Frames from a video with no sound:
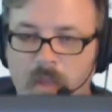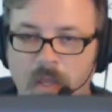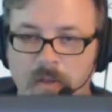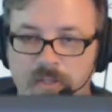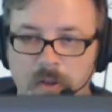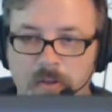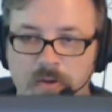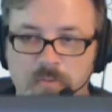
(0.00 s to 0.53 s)

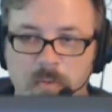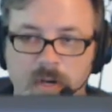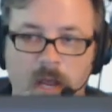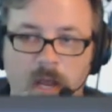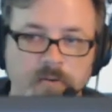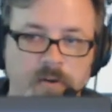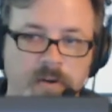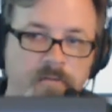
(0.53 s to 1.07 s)
So there's
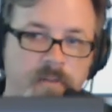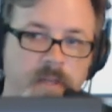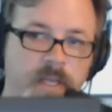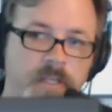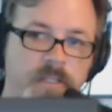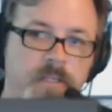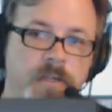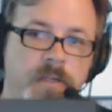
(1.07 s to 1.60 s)
100 of
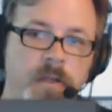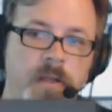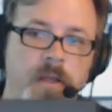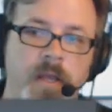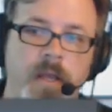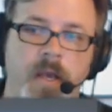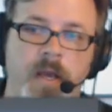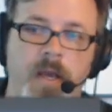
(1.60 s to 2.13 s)
these.
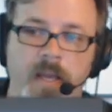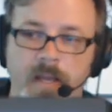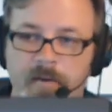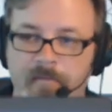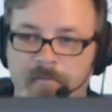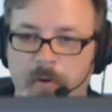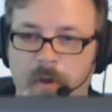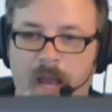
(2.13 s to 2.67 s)

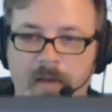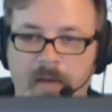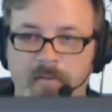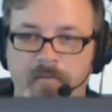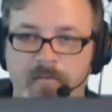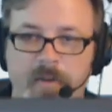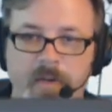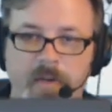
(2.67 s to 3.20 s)
If you
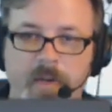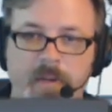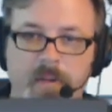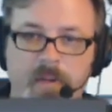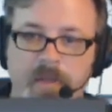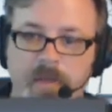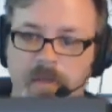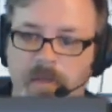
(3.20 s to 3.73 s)
haven't figured
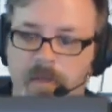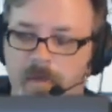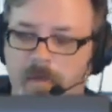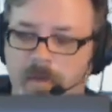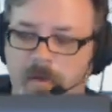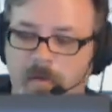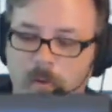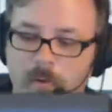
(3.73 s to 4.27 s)
out the
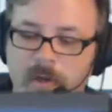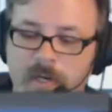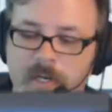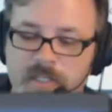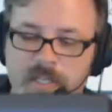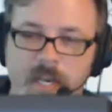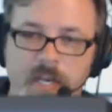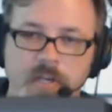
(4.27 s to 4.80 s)
uh,
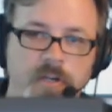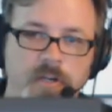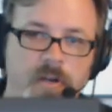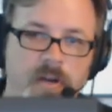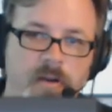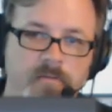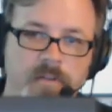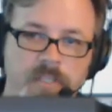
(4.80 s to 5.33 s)

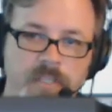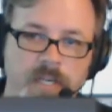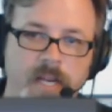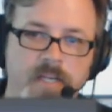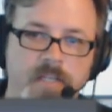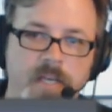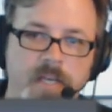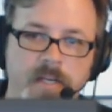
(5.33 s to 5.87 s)
organization of the
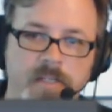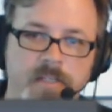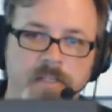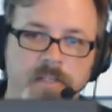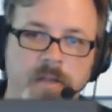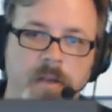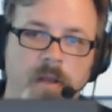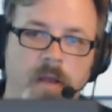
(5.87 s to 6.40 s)
stage
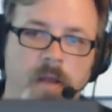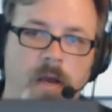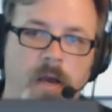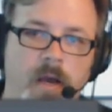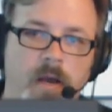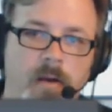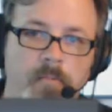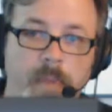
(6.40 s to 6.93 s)
settings,
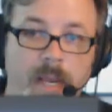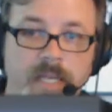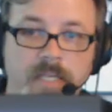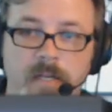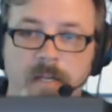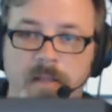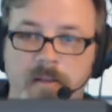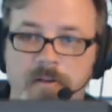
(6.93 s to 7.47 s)
uh,
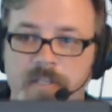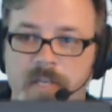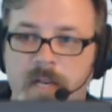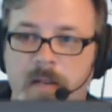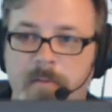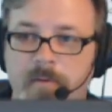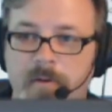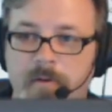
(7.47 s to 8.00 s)
basically they're
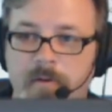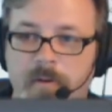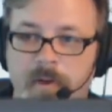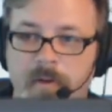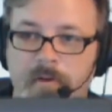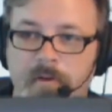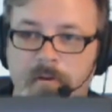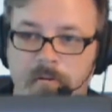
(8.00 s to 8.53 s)
set up in,
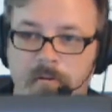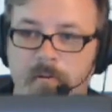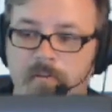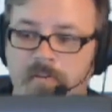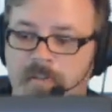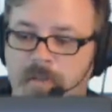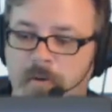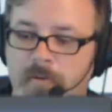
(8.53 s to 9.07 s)
in
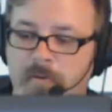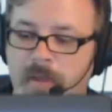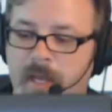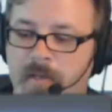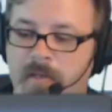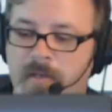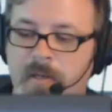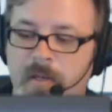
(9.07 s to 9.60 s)
groups so
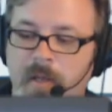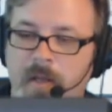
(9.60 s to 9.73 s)
that